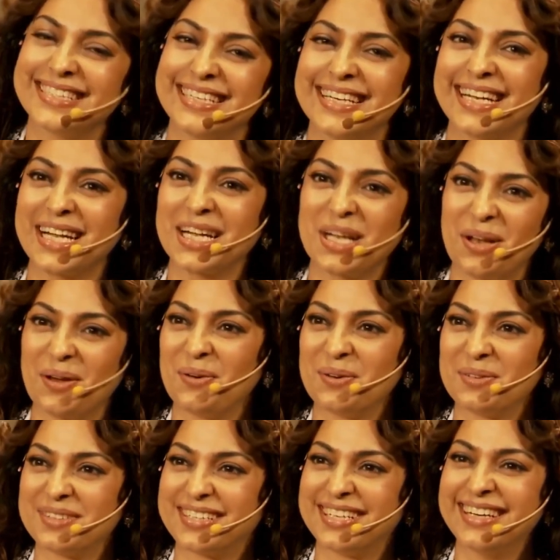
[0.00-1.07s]
little
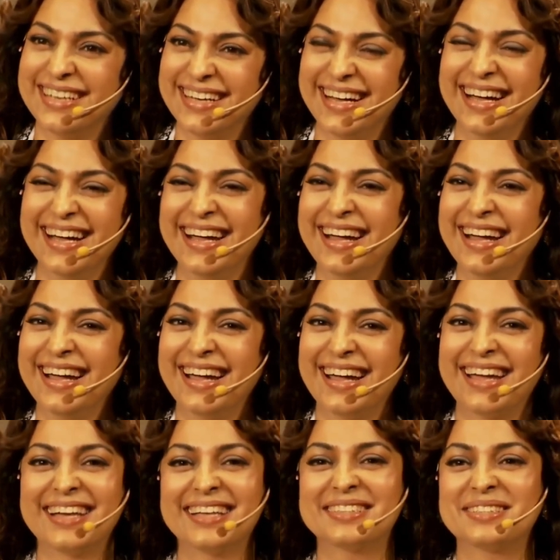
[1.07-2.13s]
clothes,
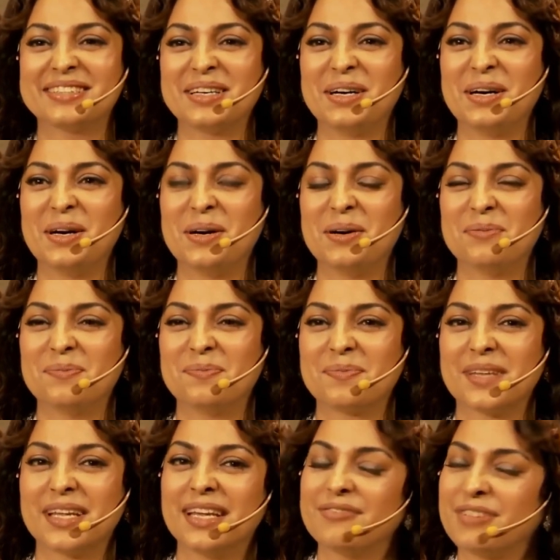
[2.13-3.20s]

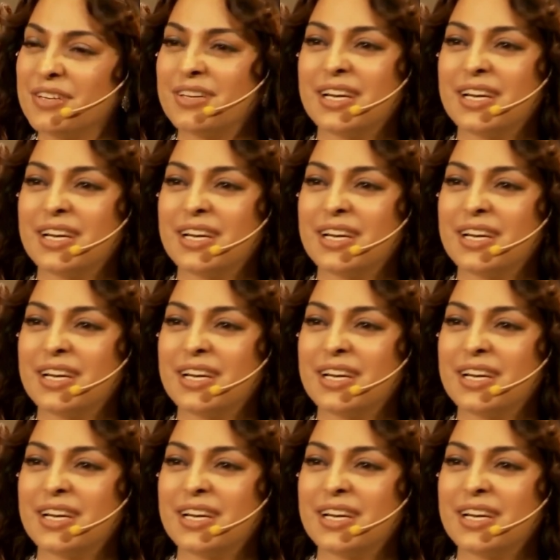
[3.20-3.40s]
live-in